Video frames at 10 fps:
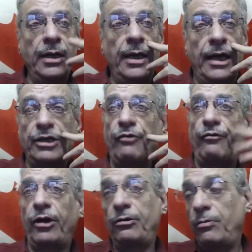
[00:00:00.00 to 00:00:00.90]
And so
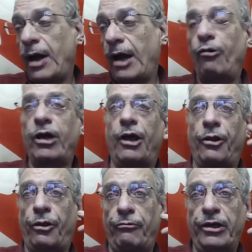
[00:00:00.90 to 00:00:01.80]
far, I only got
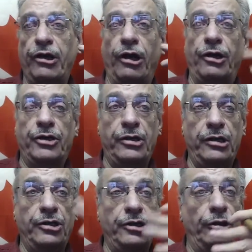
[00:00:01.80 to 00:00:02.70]
three cards
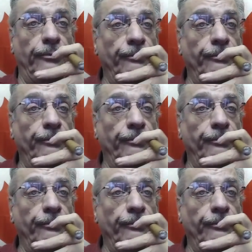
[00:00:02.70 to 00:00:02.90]
this year.